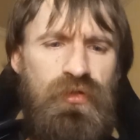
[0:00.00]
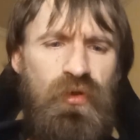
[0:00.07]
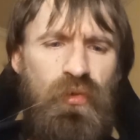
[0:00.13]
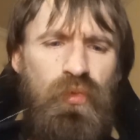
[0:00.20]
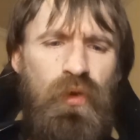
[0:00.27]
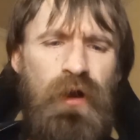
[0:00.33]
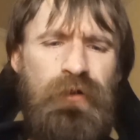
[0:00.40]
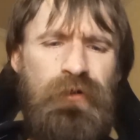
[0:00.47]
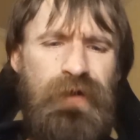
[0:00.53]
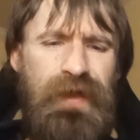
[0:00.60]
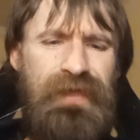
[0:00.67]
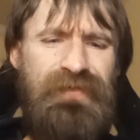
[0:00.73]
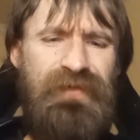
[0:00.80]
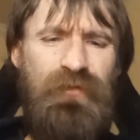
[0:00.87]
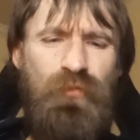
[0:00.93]
The water
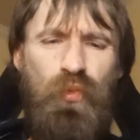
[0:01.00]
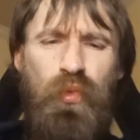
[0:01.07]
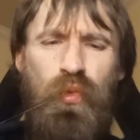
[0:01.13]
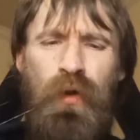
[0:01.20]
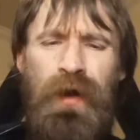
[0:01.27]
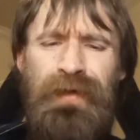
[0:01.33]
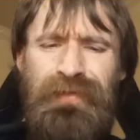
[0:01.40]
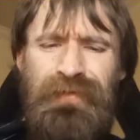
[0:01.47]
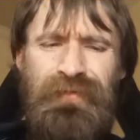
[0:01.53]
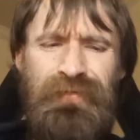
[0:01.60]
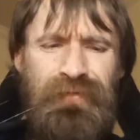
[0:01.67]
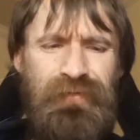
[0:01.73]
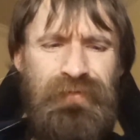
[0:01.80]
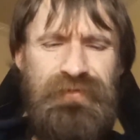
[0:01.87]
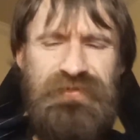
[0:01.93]
isn't what?
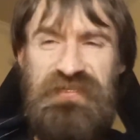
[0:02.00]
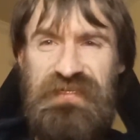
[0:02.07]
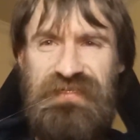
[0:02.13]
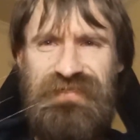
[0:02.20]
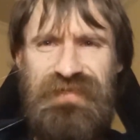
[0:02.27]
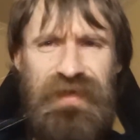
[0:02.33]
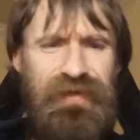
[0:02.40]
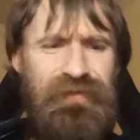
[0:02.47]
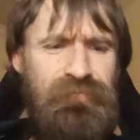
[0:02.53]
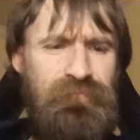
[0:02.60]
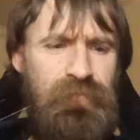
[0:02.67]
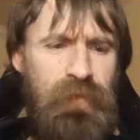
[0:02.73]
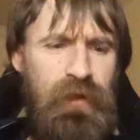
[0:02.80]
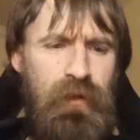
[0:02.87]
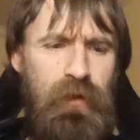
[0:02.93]
She said.
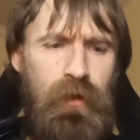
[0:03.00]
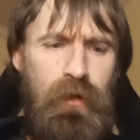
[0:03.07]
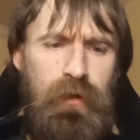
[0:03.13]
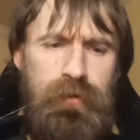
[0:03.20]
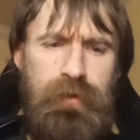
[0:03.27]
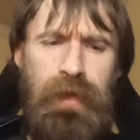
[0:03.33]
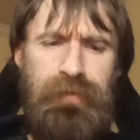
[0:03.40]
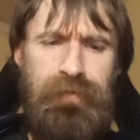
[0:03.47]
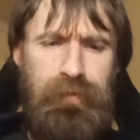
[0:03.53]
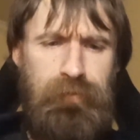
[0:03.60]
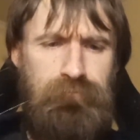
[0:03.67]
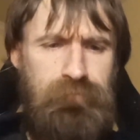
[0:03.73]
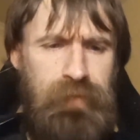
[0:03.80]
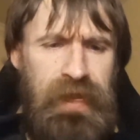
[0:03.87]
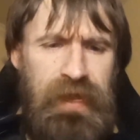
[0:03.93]

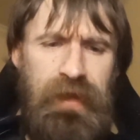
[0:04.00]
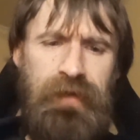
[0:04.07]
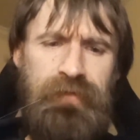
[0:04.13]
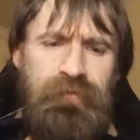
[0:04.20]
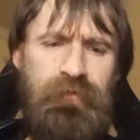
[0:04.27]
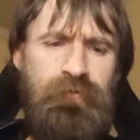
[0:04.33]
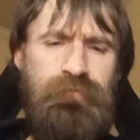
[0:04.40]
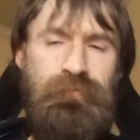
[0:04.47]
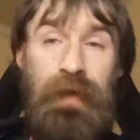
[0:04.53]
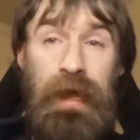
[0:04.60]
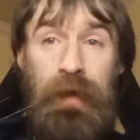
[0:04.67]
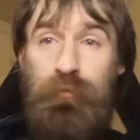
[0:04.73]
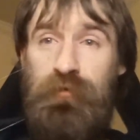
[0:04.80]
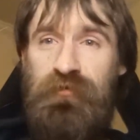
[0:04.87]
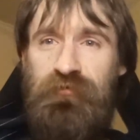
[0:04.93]
Nothing, he answered.
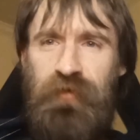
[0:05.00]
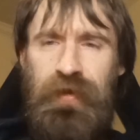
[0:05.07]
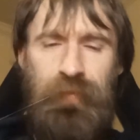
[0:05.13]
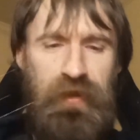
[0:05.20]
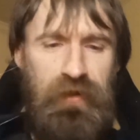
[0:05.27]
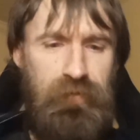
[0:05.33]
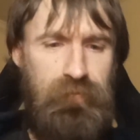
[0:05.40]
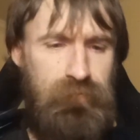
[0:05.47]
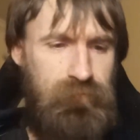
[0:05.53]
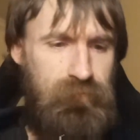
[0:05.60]
I was dreaming.